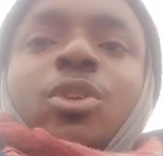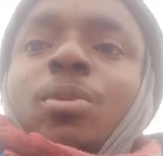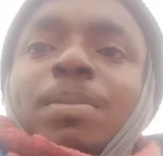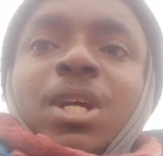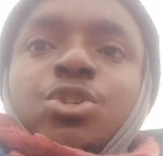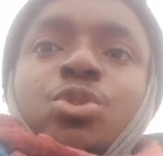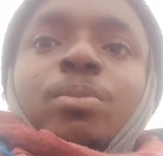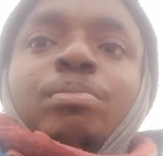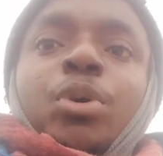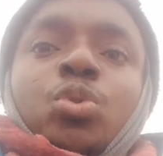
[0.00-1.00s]
cannot bless you,
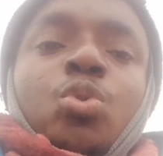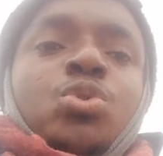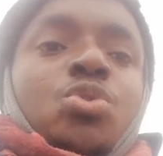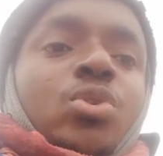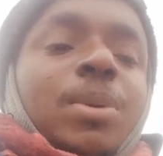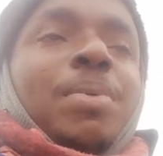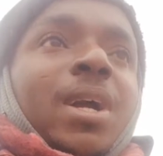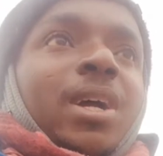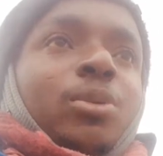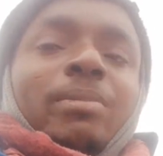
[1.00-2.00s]
but who do you keep
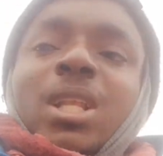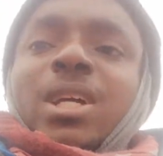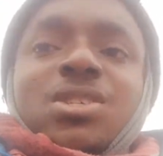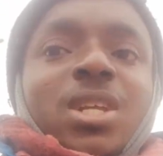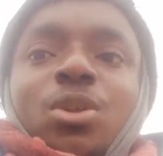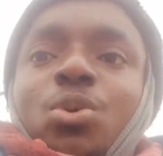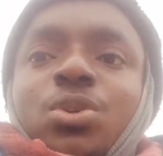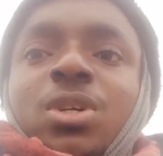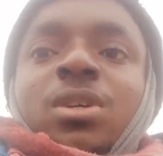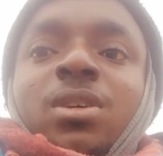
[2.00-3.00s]
around matters a lot.